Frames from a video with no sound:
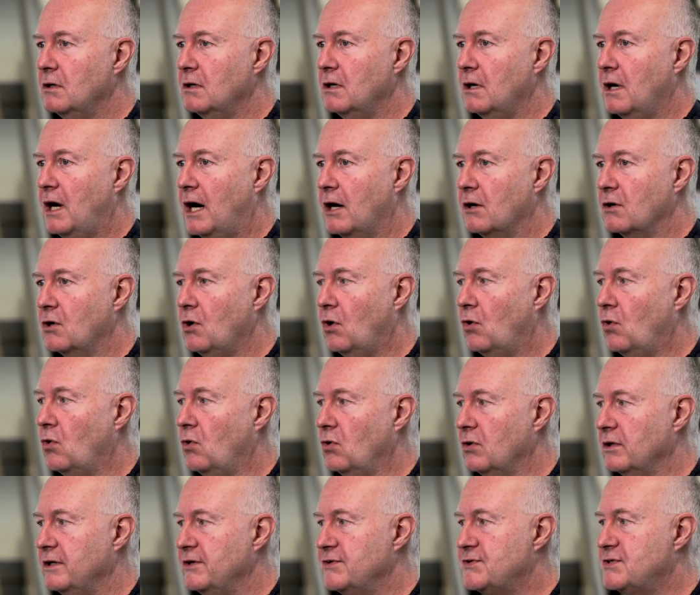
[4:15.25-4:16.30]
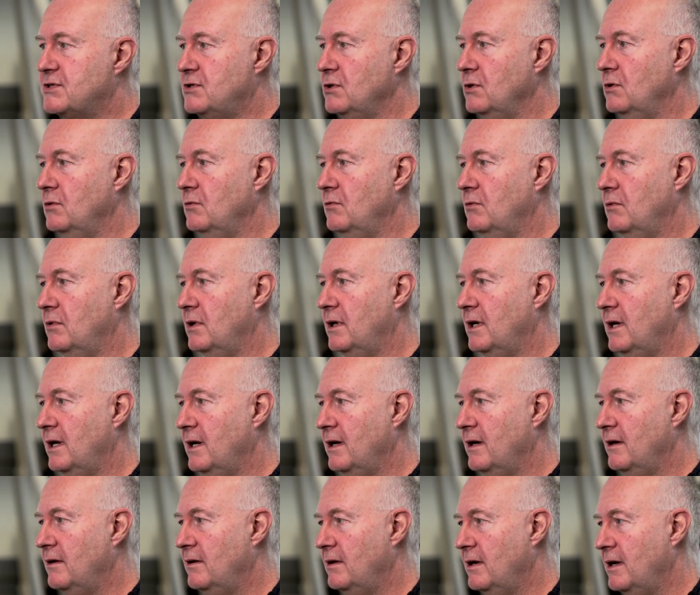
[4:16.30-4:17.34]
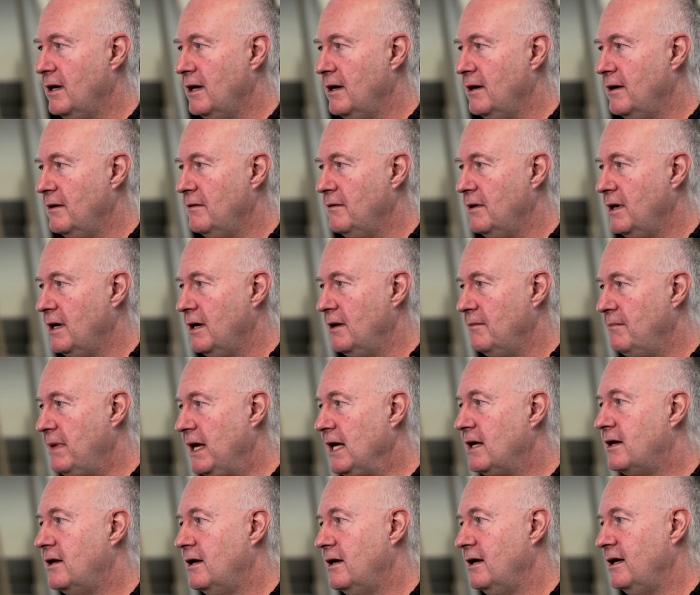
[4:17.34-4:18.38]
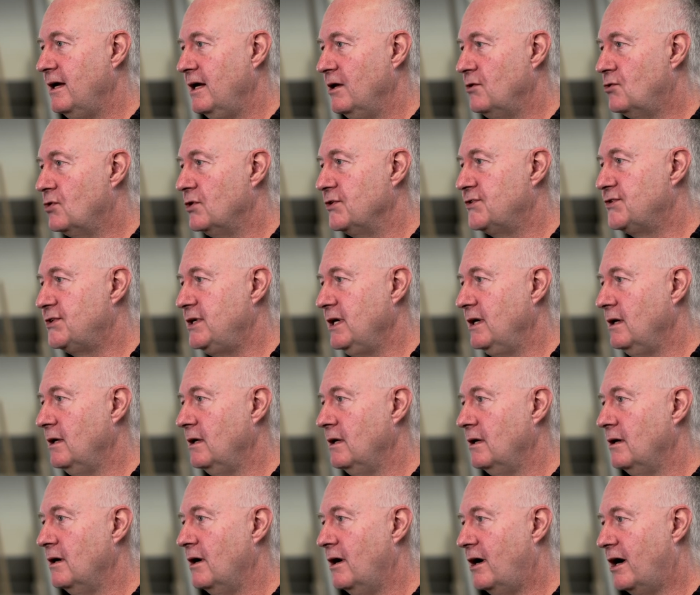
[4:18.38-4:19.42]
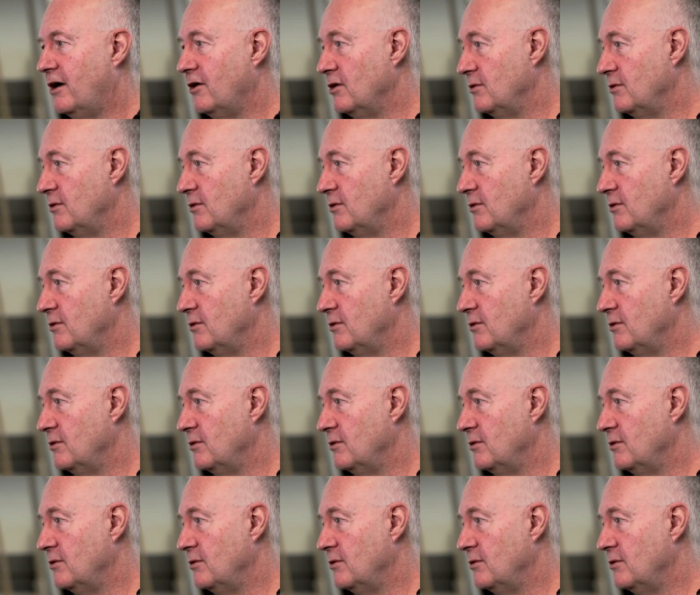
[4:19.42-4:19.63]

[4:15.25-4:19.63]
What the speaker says: Our goal is to make interesting art